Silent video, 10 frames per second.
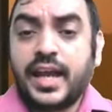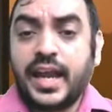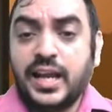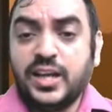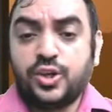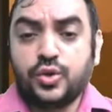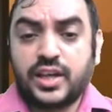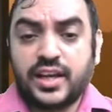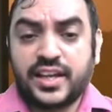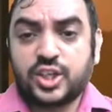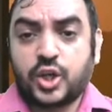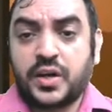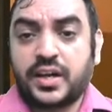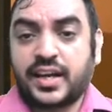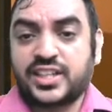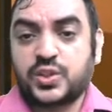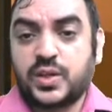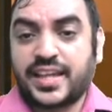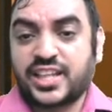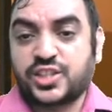Held to collect
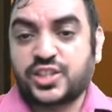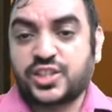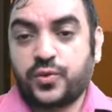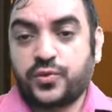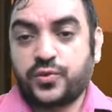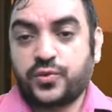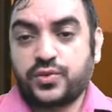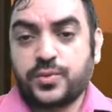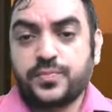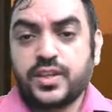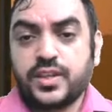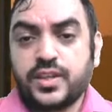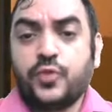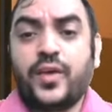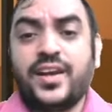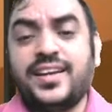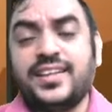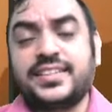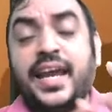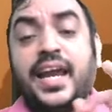contractual cash flows when it
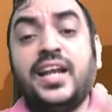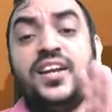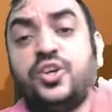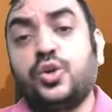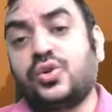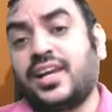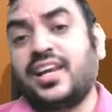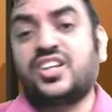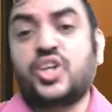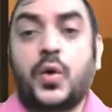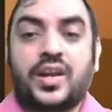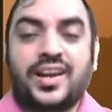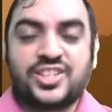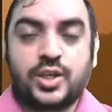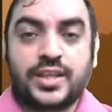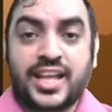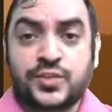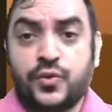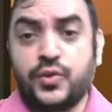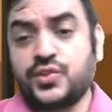is held to collect contractual
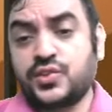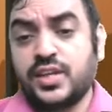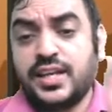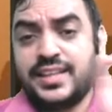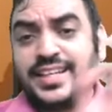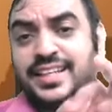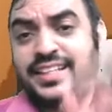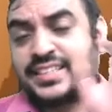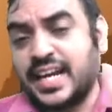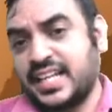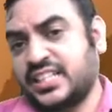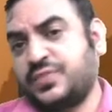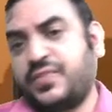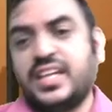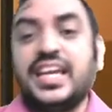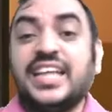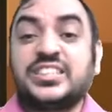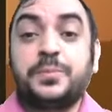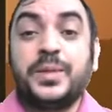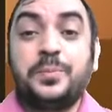cash flows that is satisfying
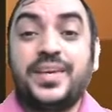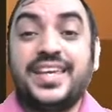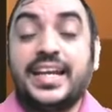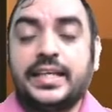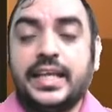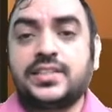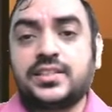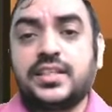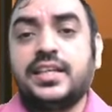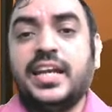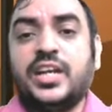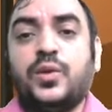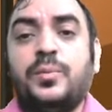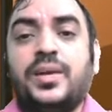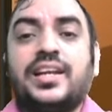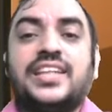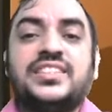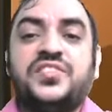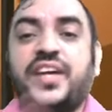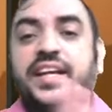SPPI test, it will be
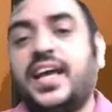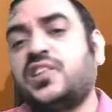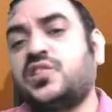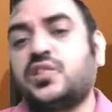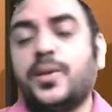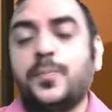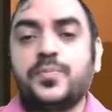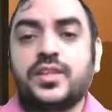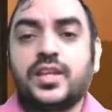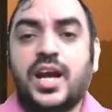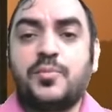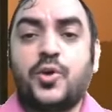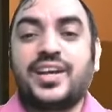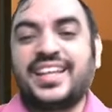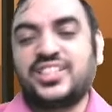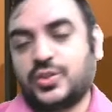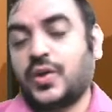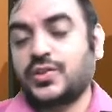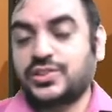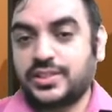classified as amortized
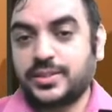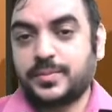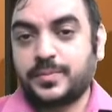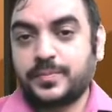cost.